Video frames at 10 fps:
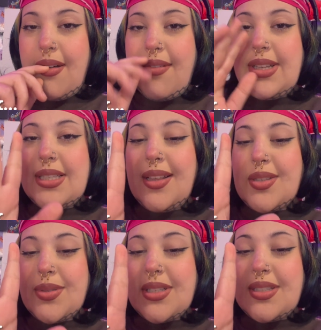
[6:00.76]
Obviously,
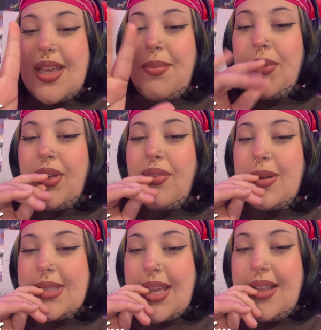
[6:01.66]
this was a sample. If
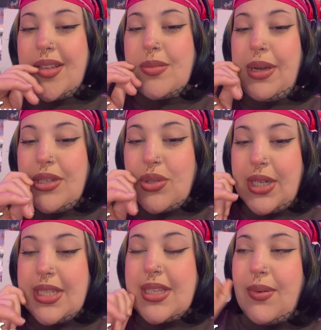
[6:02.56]
I was getting this by
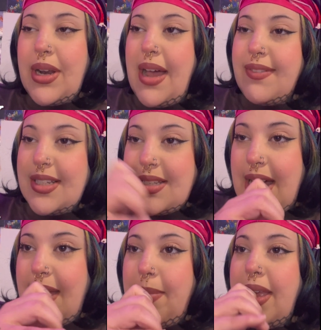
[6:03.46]
choice, I would have to
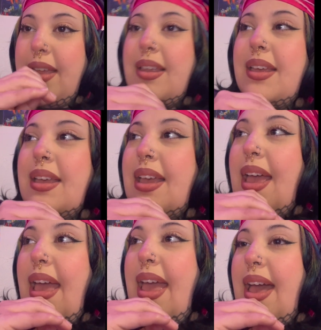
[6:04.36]
time it
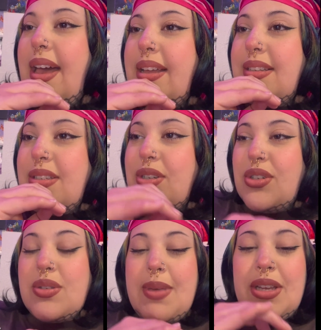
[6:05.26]
and, you know,
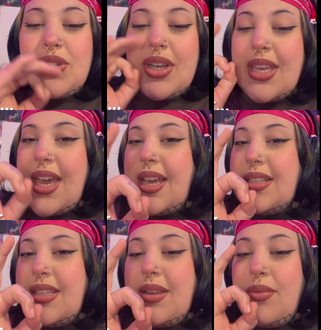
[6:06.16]
just make sure it
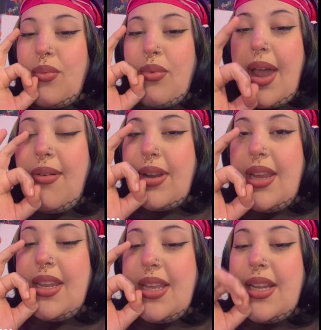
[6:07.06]
kicks in right when
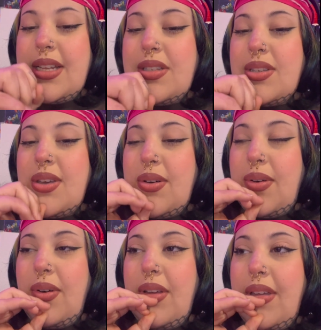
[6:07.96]
I need it to.